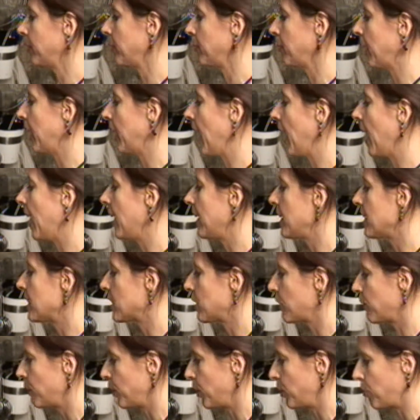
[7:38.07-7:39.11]
I'm going to add it
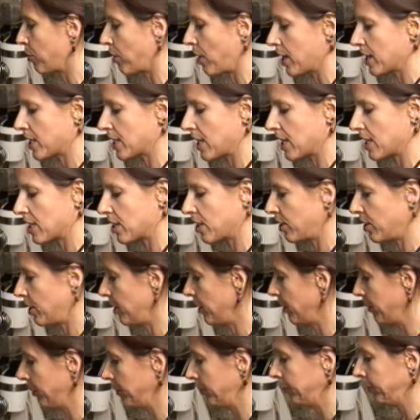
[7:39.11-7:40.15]
to the food
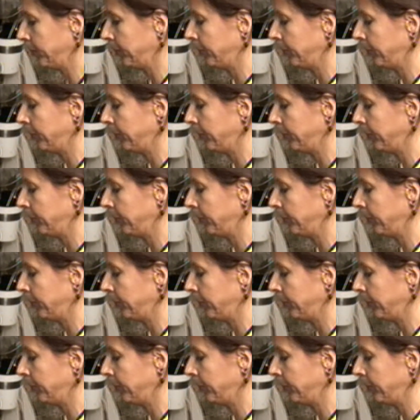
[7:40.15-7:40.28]
processor.